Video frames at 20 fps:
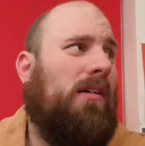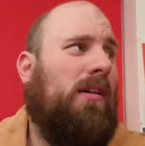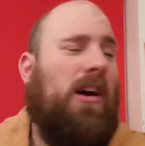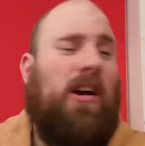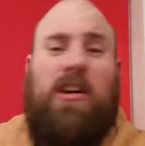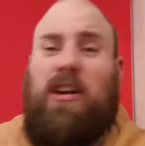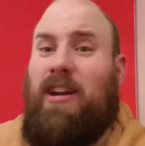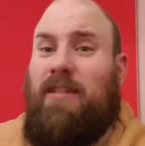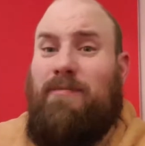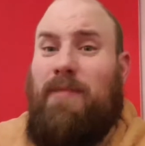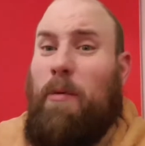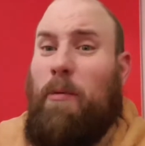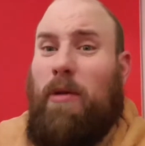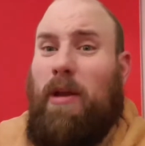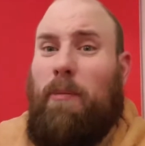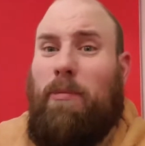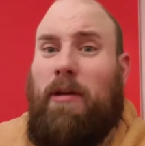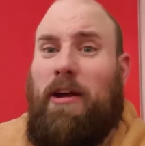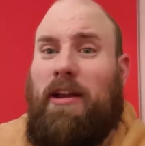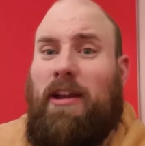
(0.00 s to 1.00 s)
can't remember when I
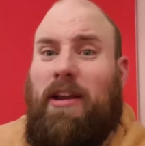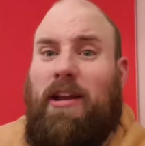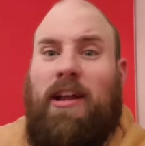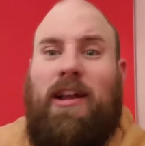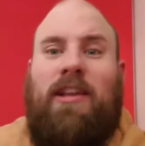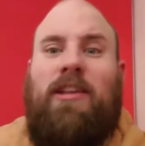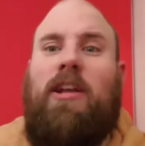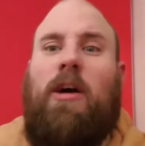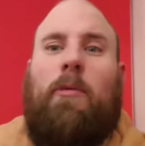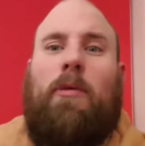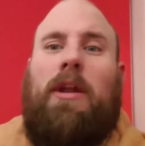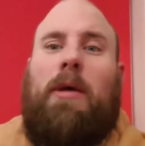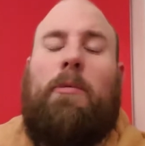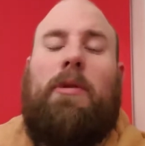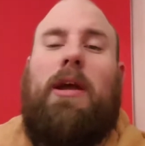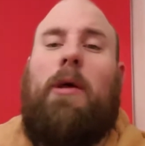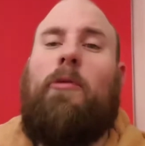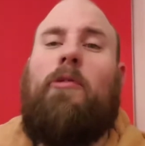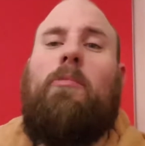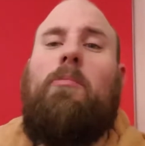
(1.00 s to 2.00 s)
played it. A lot when
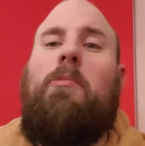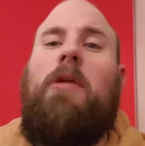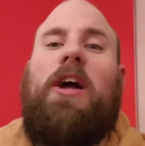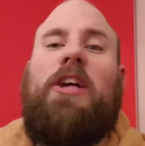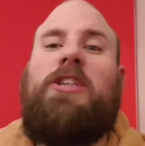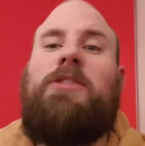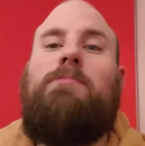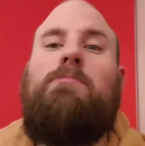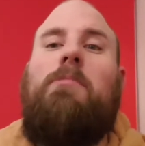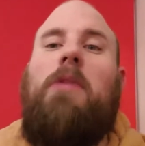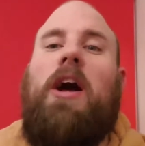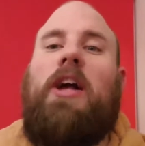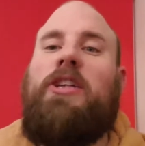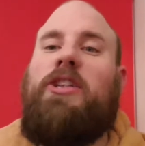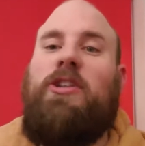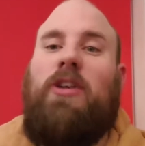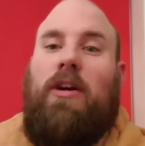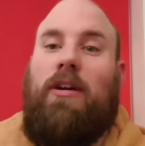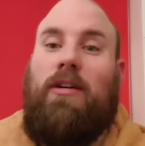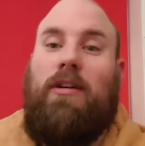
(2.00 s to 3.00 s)
I was much
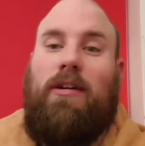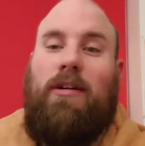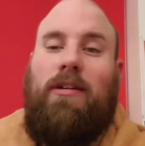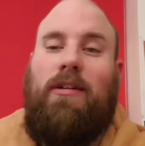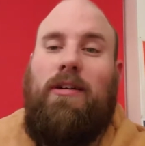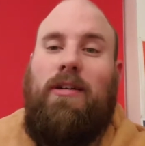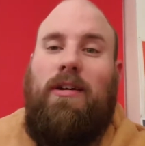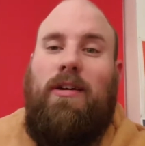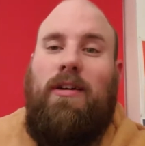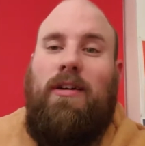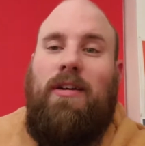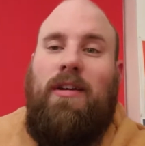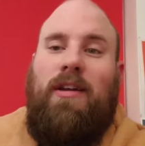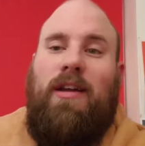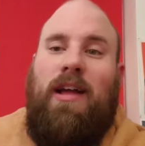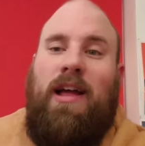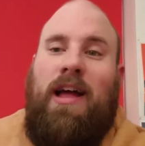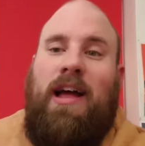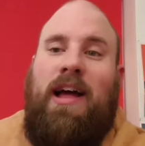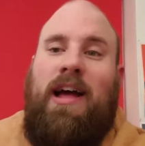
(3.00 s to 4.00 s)
younger.
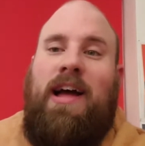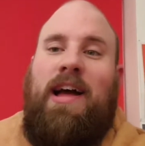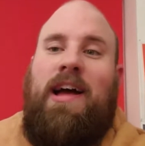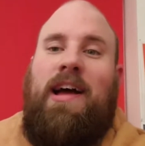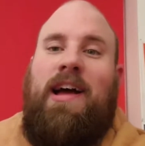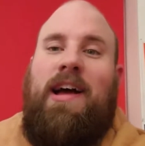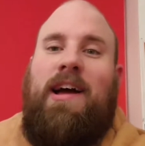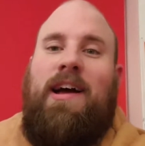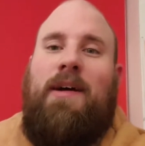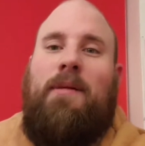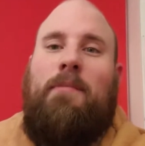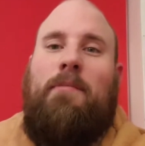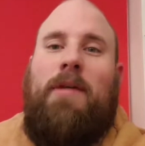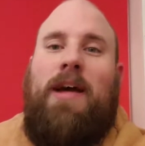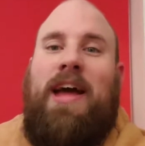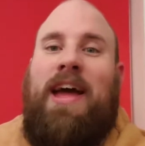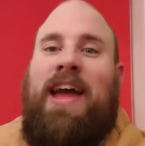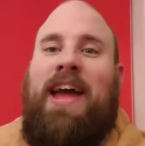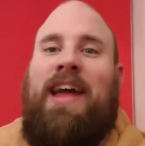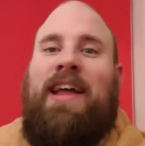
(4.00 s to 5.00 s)

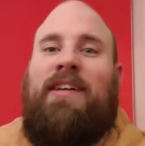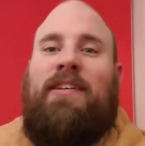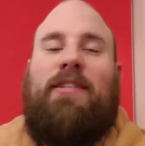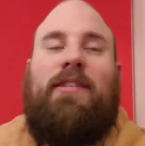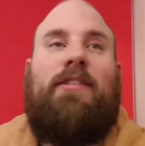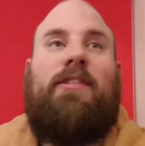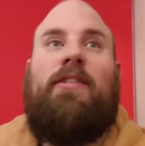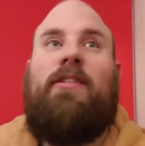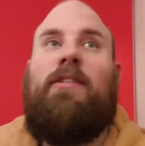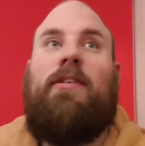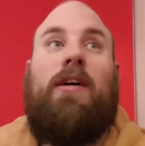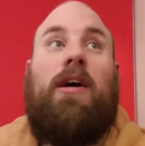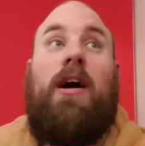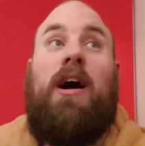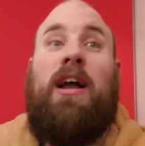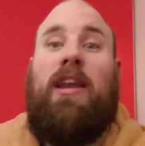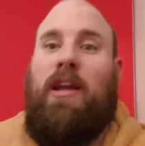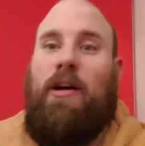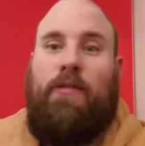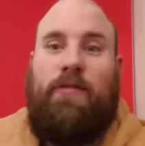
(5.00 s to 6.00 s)
And
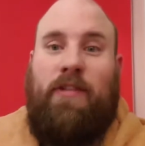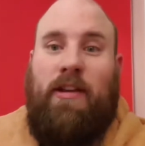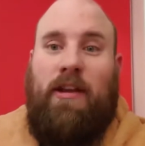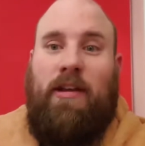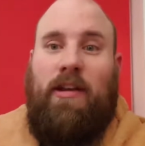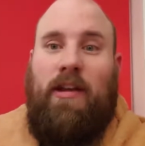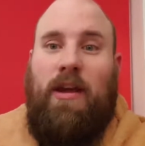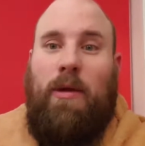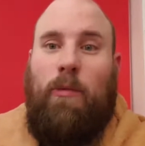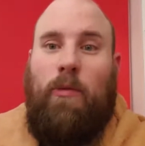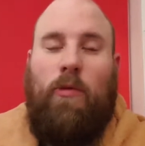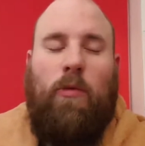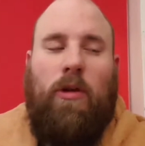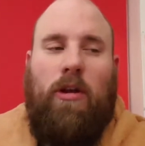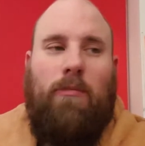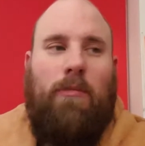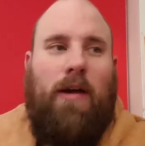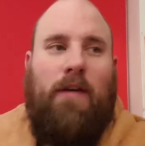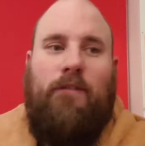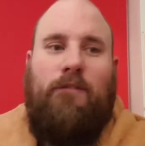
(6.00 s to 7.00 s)
I loved it. It was one
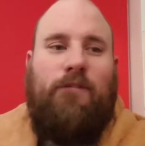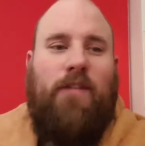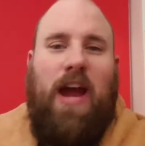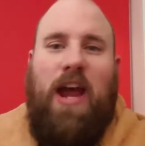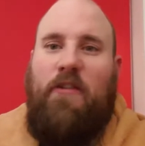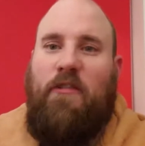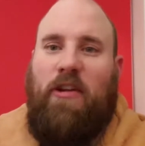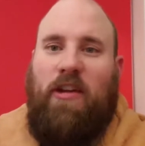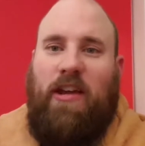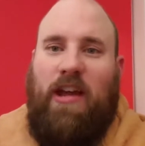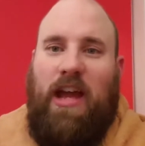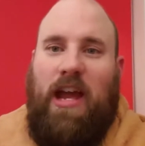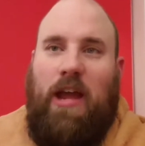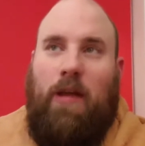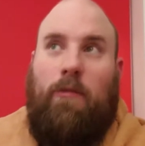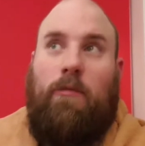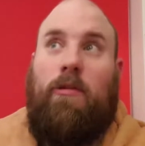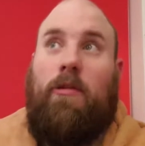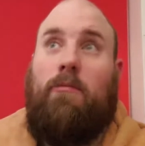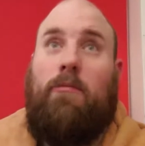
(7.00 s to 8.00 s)
of my favourite
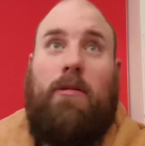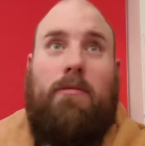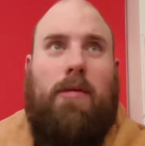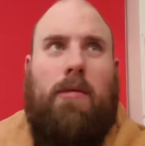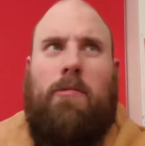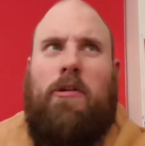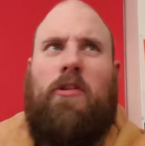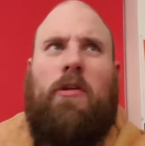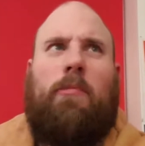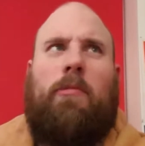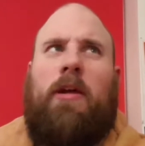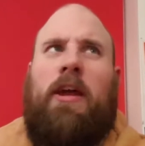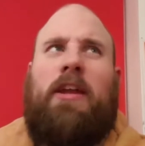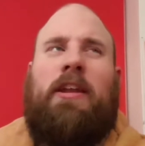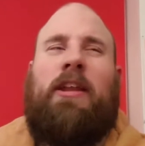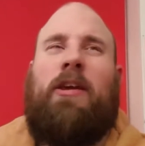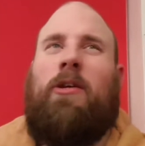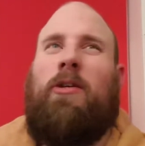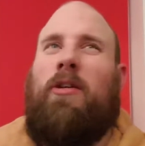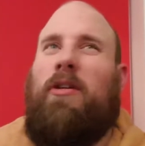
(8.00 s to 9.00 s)
games. Me and my brother played
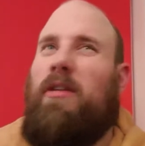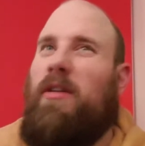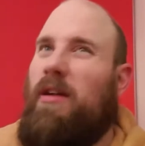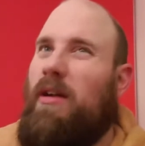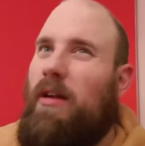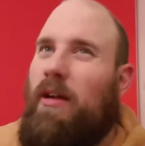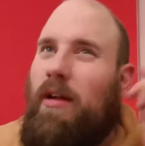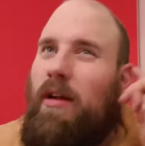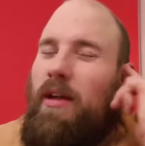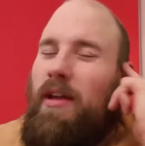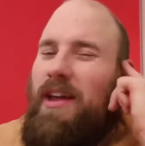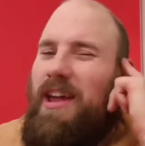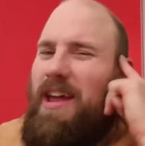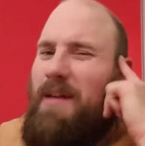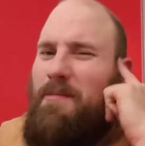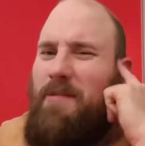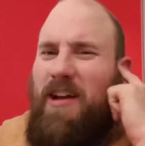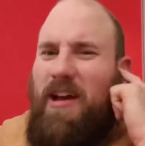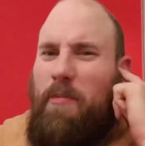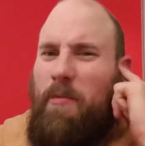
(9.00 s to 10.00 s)
it on, it
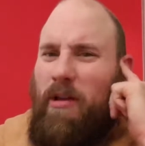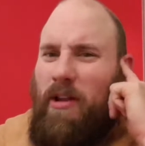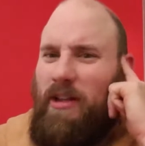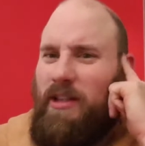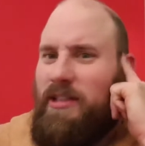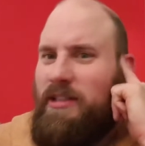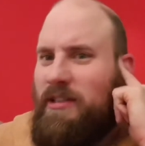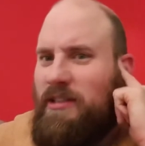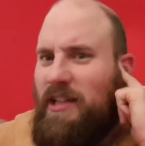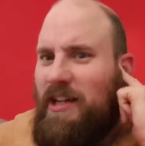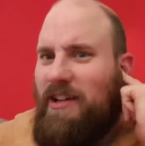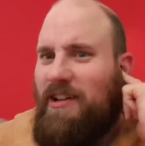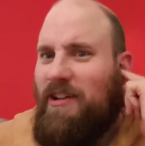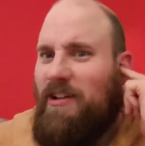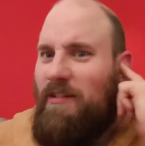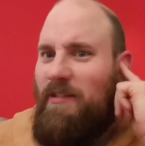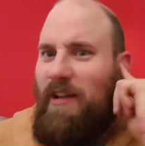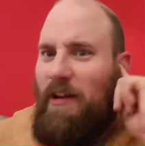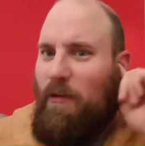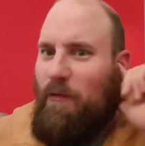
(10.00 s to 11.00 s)
may have been our
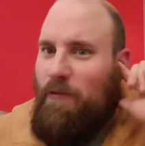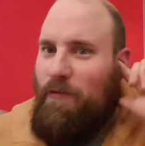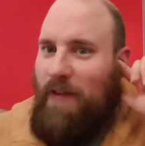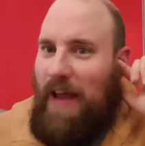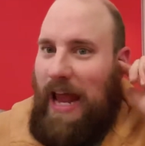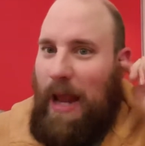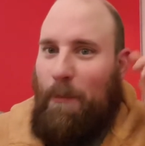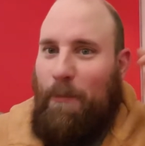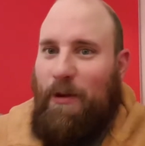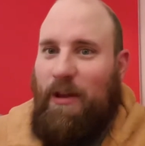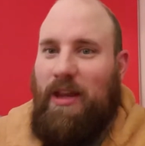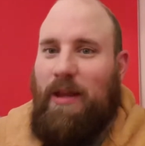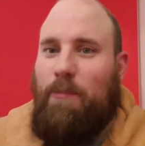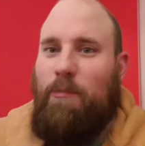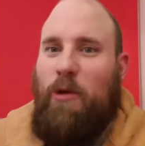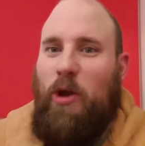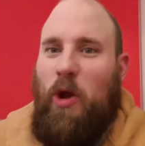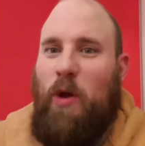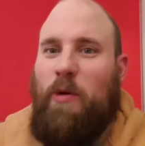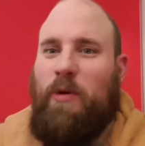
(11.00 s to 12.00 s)
second family
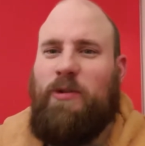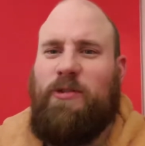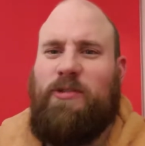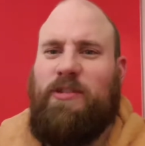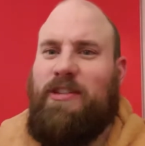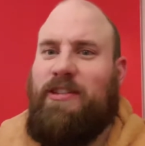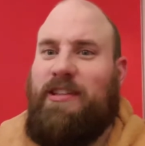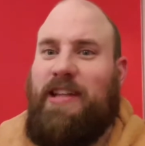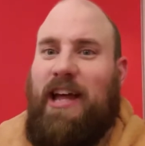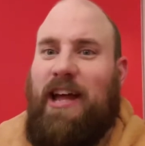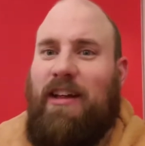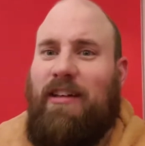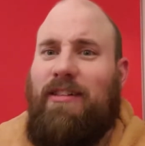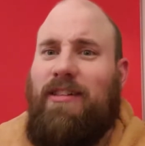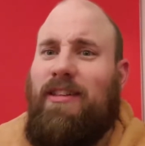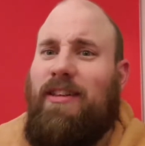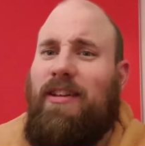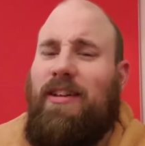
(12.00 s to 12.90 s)
computer, which was a Dell,